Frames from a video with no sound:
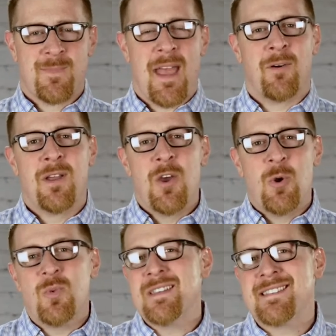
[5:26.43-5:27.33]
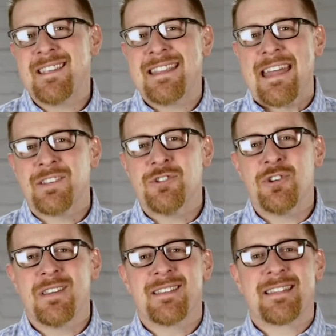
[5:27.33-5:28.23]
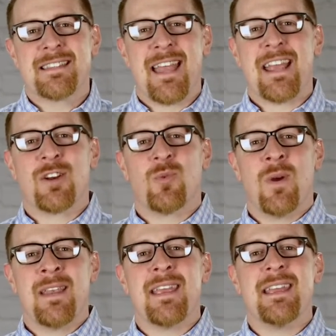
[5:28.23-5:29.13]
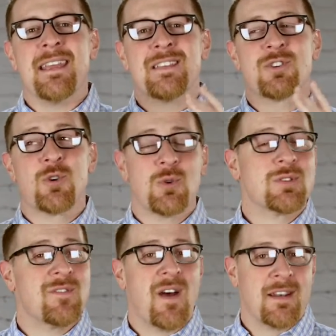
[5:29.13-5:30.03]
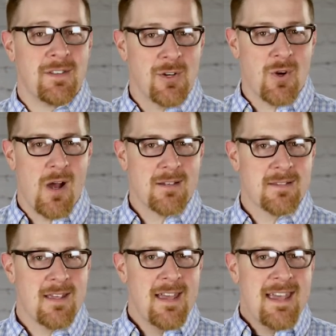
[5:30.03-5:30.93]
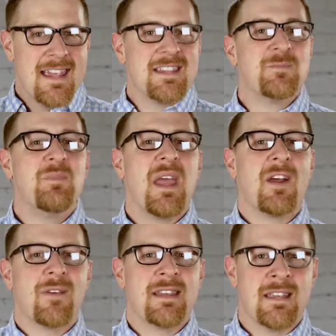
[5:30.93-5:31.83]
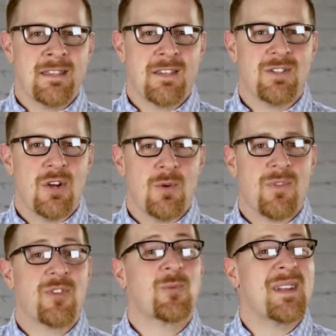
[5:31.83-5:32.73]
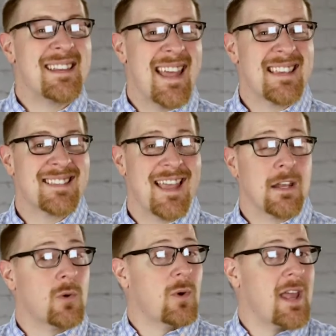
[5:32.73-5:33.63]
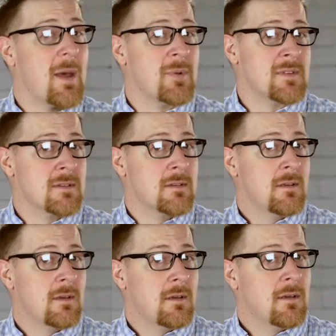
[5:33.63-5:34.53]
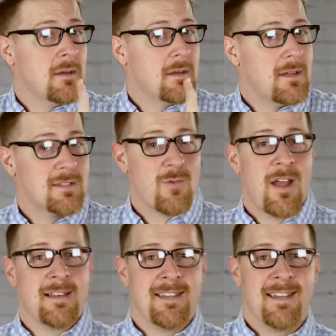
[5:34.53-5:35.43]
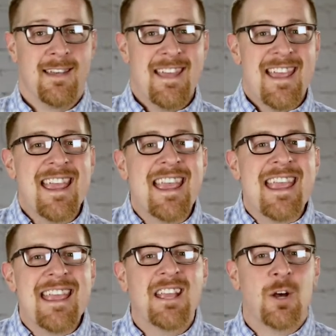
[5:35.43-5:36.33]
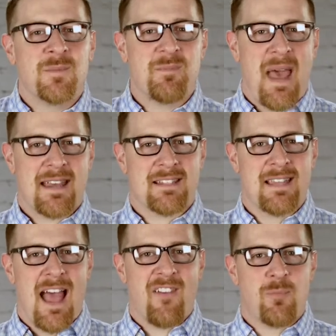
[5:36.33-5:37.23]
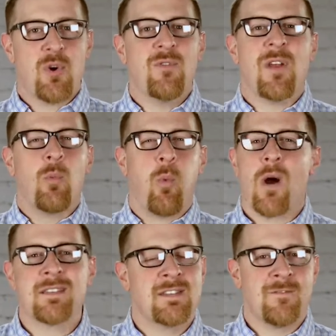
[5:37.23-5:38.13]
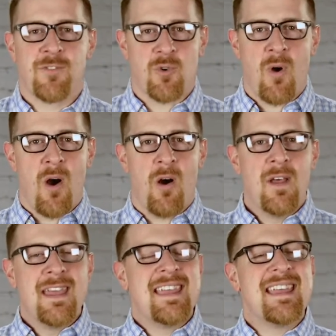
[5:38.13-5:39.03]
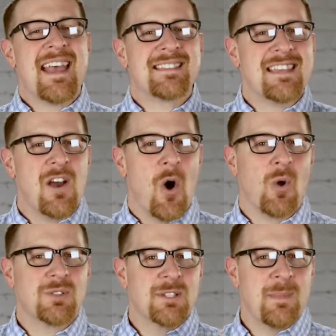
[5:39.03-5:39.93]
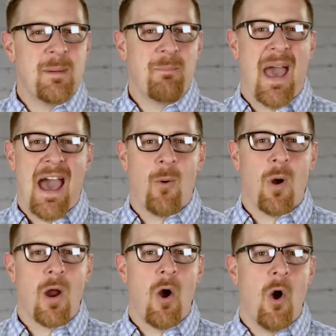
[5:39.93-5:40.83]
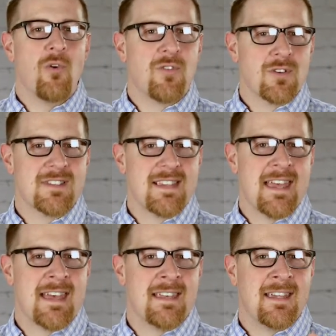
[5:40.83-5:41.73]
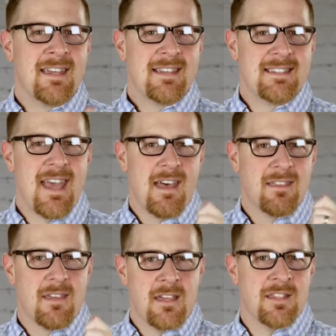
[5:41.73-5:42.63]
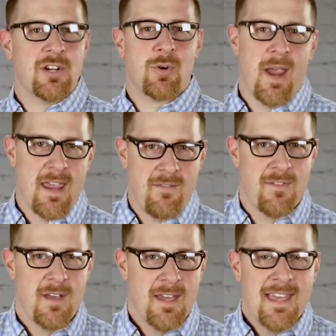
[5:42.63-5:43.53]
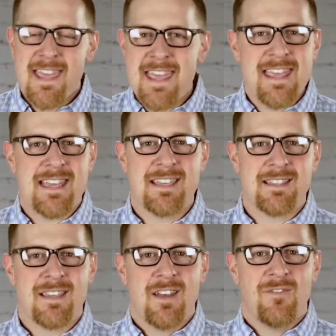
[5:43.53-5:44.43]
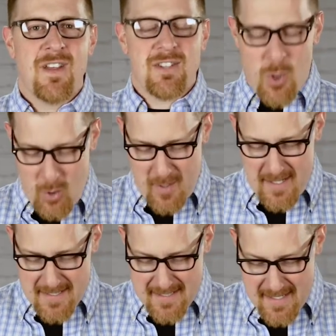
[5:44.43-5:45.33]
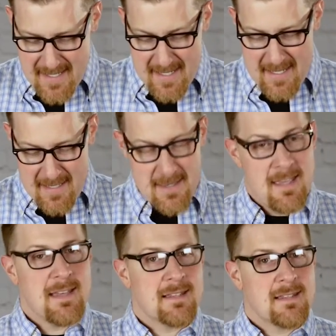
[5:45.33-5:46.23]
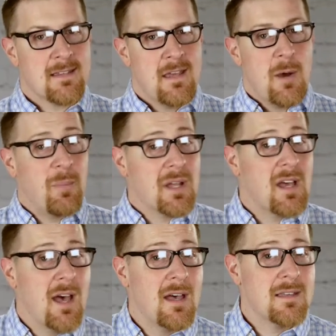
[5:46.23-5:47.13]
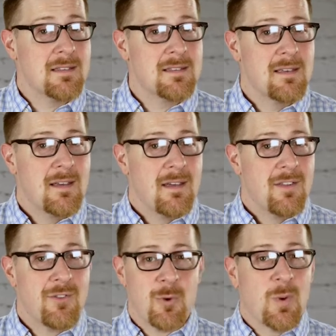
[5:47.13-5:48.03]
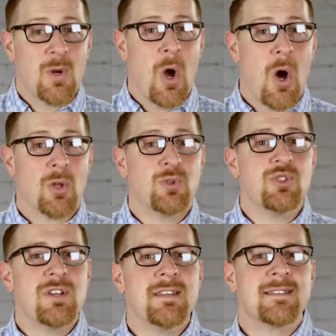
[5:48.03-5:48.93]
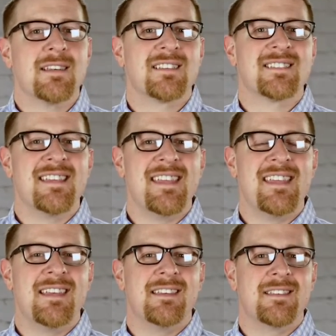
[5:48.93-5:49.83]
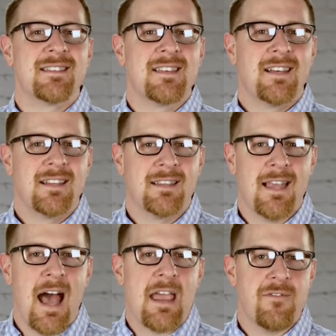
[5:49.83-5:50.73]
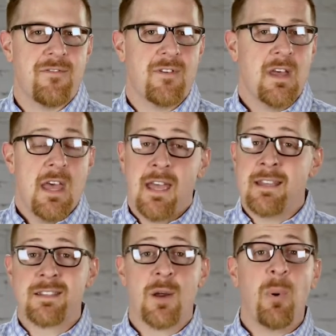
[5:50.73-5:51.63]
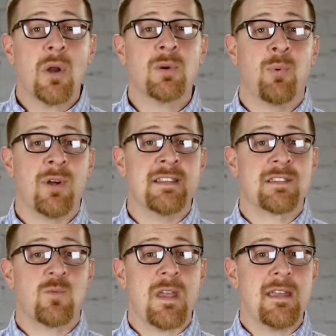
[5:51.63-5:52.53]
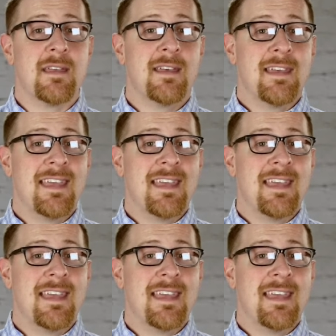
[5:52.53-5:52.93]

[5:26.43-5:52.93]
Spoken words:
Now, we see that Jesus later, when he is crucified on the cross, he's buried in the tomb. 3 days later, what happens? That's right. He comes back to life, proving once and for all he has the ultimate power over sin, death, and the grave. He is victorious in this because through it all, Jesus is life. And that's our ponder point this week.